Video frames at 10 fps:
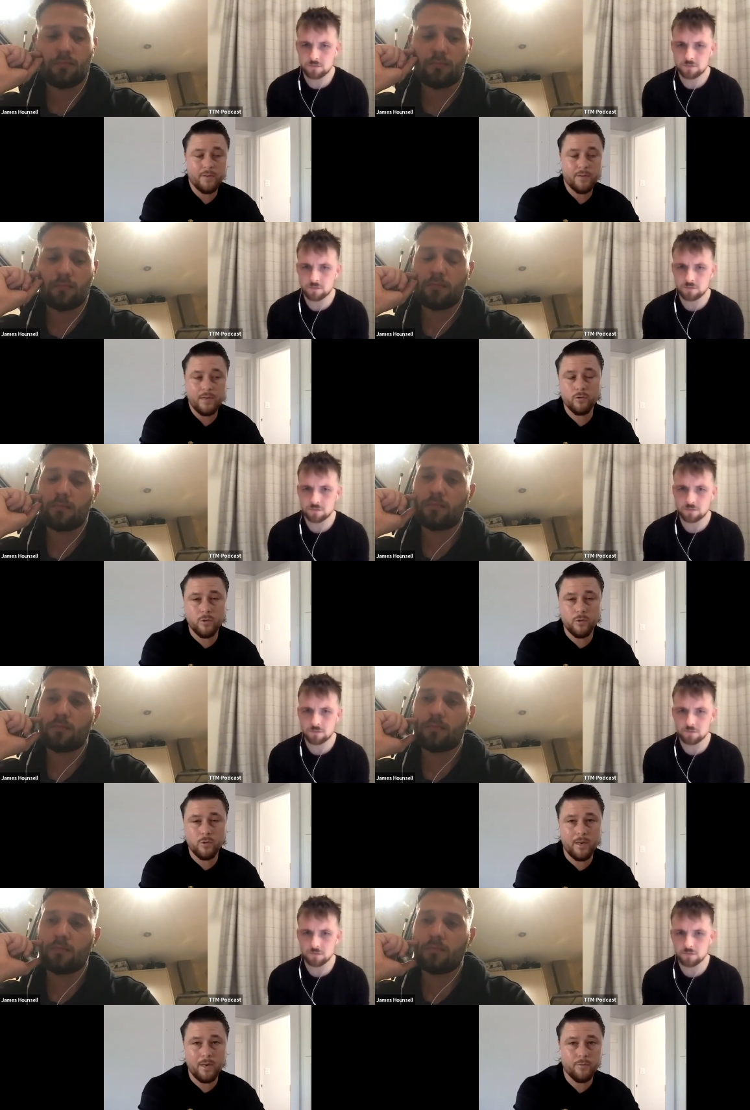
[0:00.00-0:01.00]
Speaker 1: now, we're also
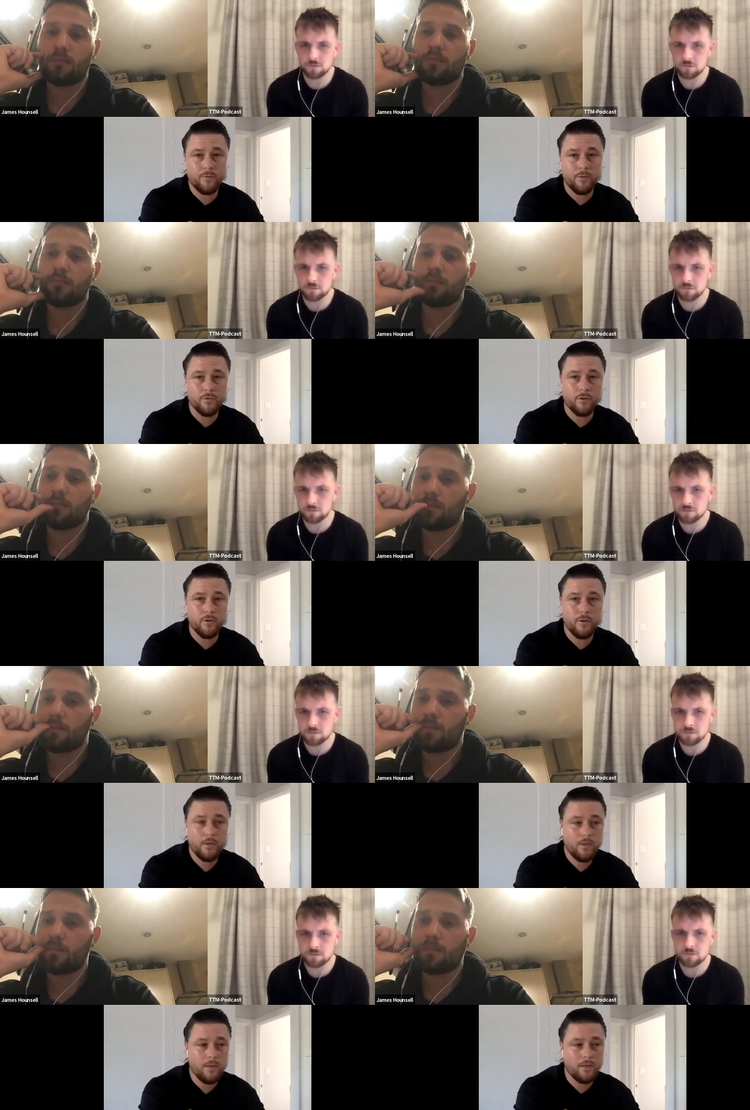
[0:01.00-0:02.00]
planning for the future
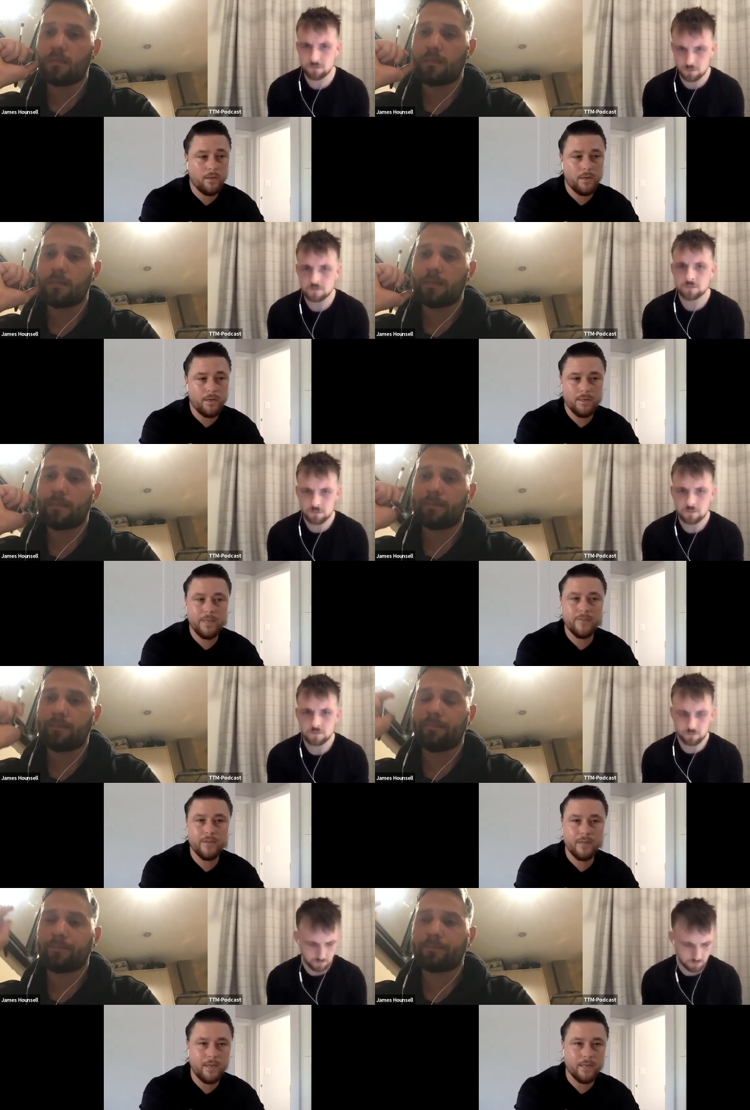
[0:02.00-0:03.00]
and kind of leaving
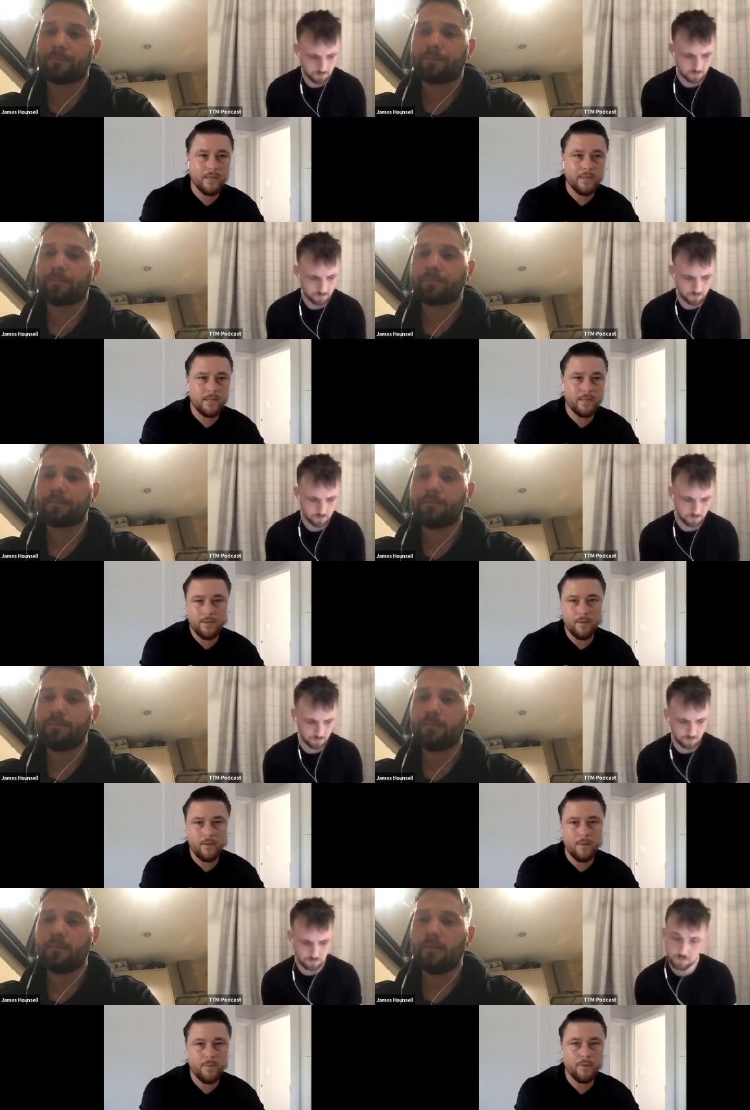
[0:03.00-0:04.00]
a legacy and, and,
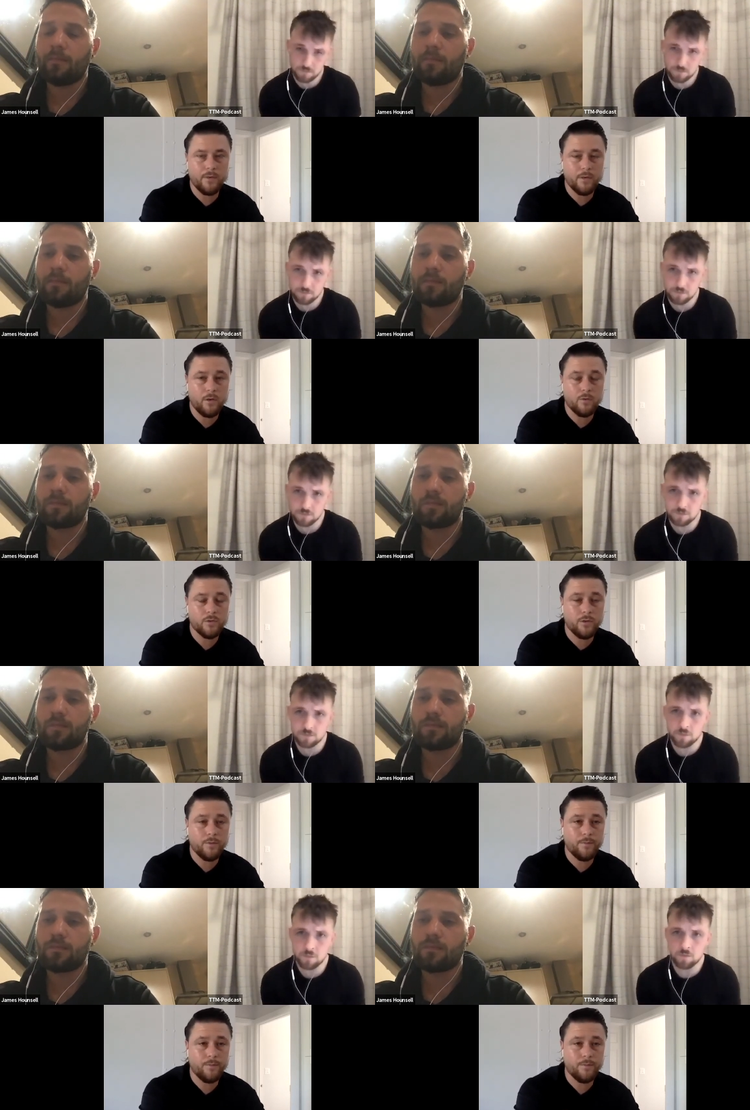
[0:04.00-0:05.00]
and building a culture.
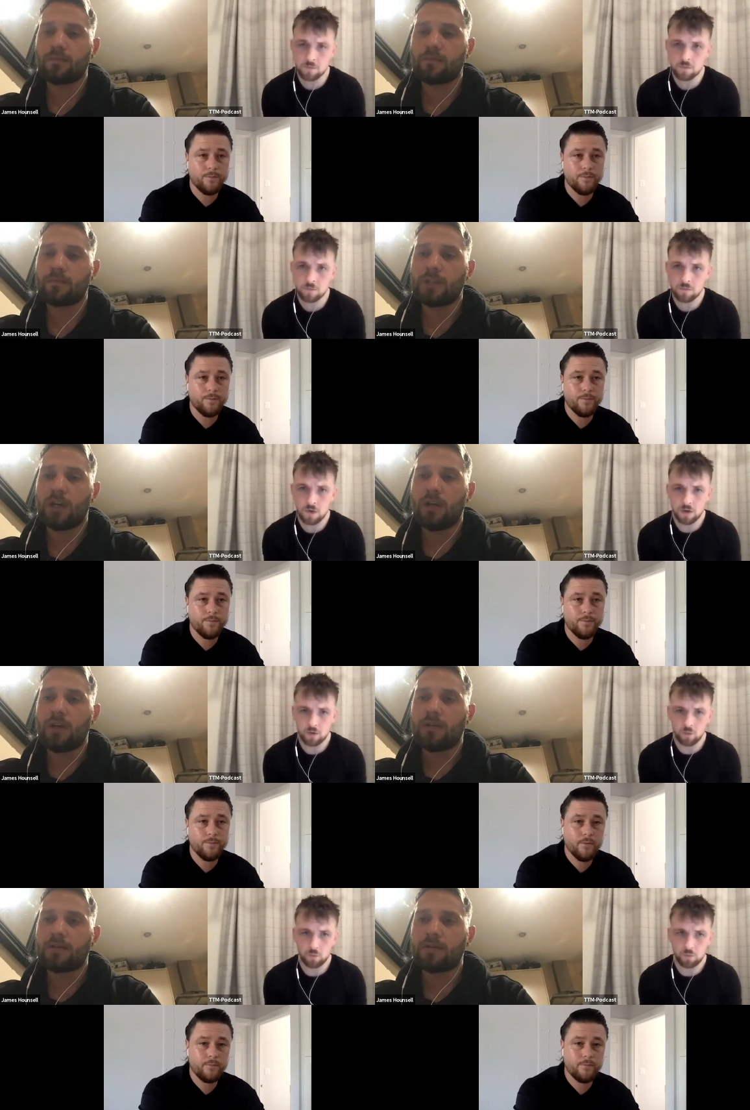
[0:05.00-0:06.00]

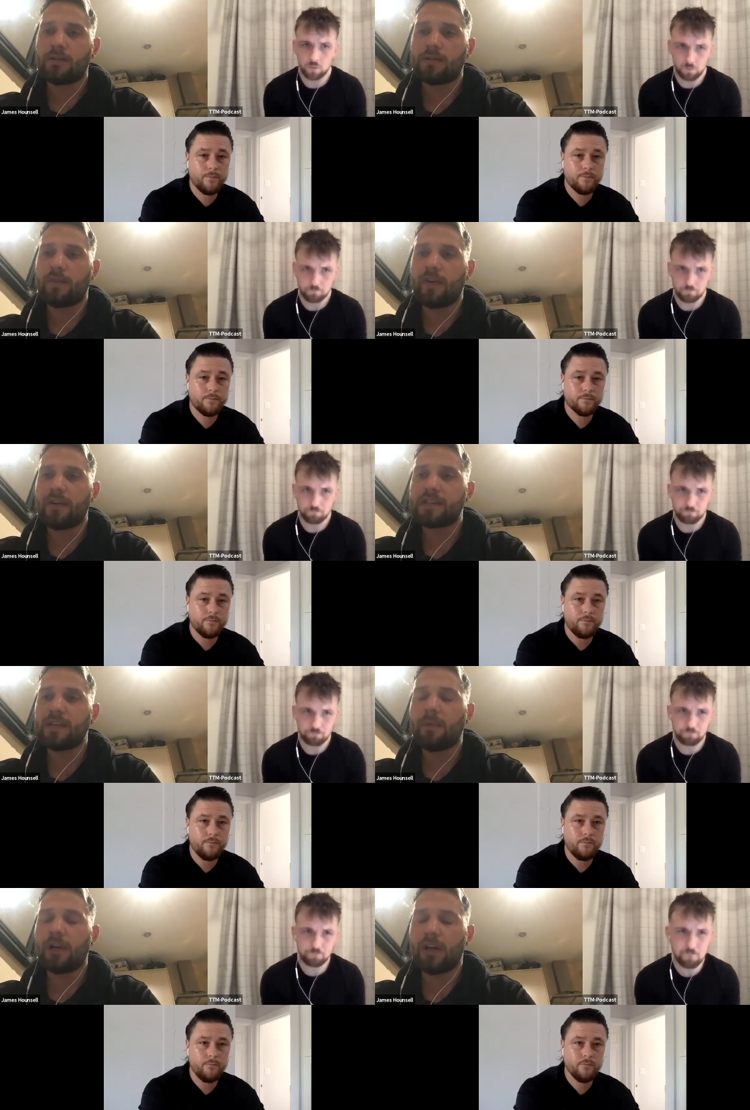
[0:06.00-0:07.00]
Speaker 2: So, so it's very
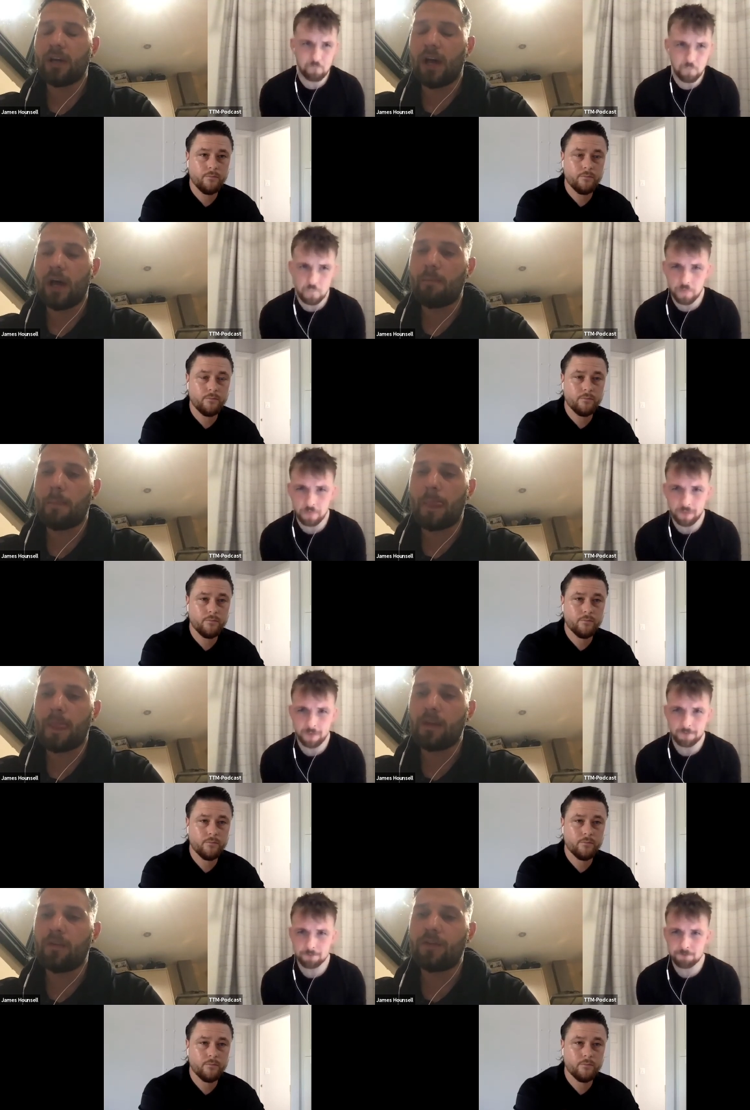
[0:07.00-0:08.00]
similar um,
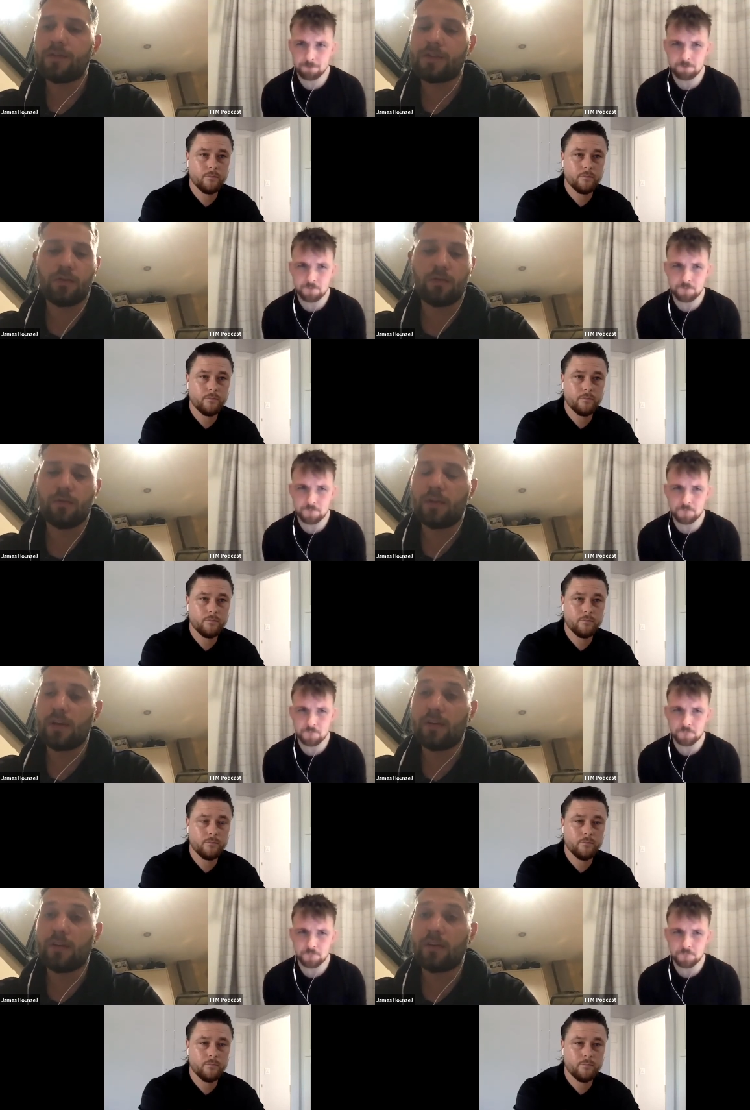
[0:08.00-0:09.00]
to the,
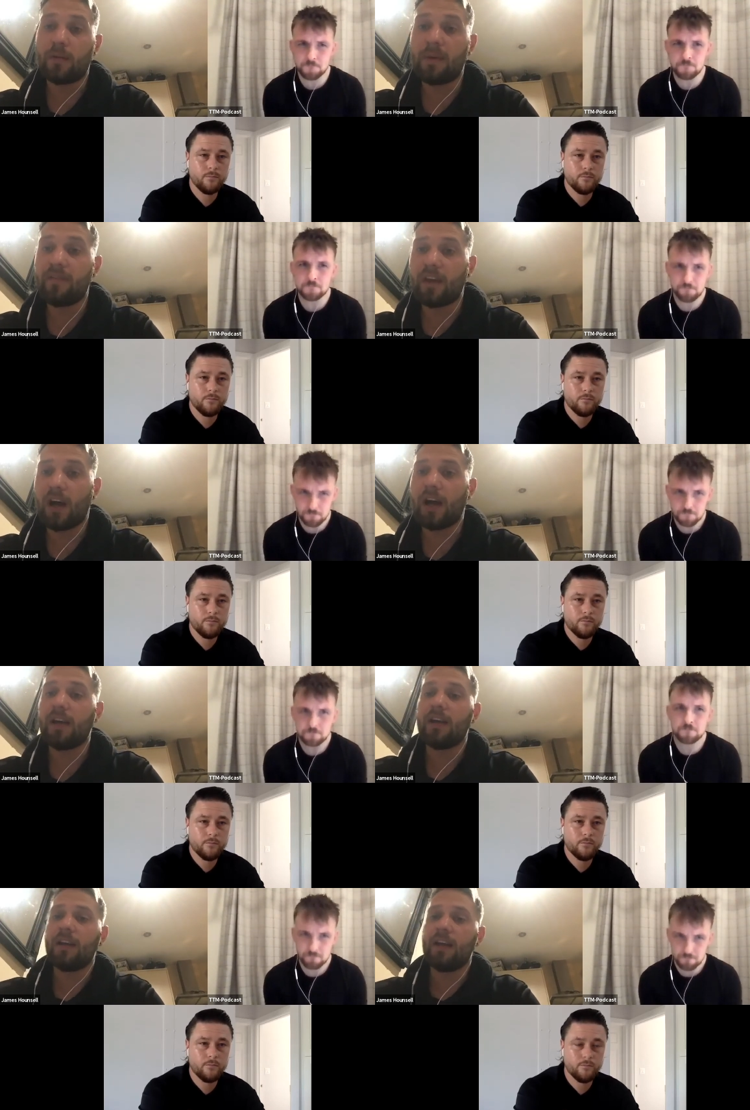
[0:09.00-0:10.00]
the, the BVI
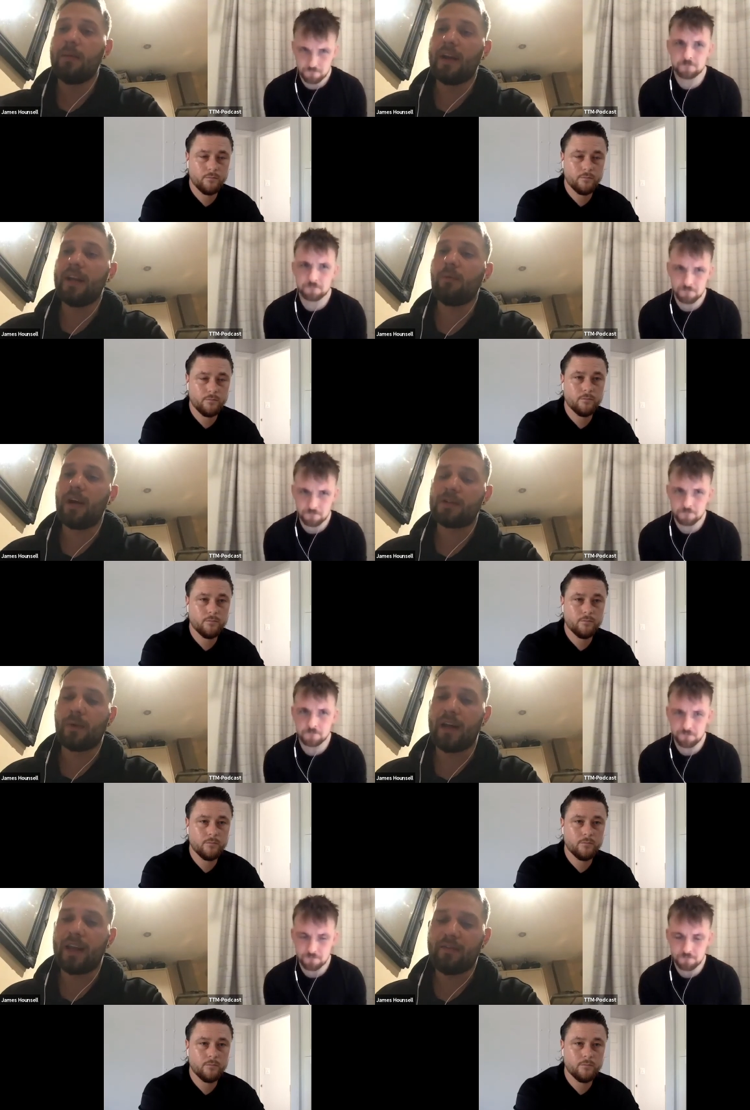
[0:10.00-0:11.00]
in many ways, where
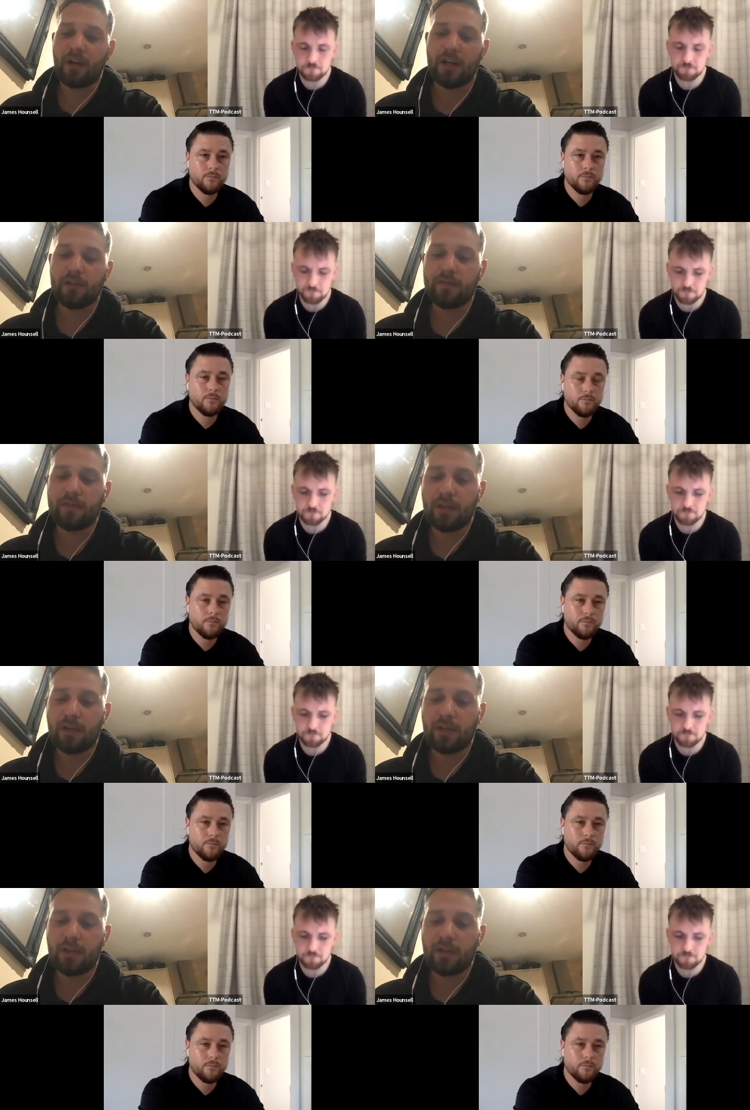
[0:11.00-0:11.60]
they've kind of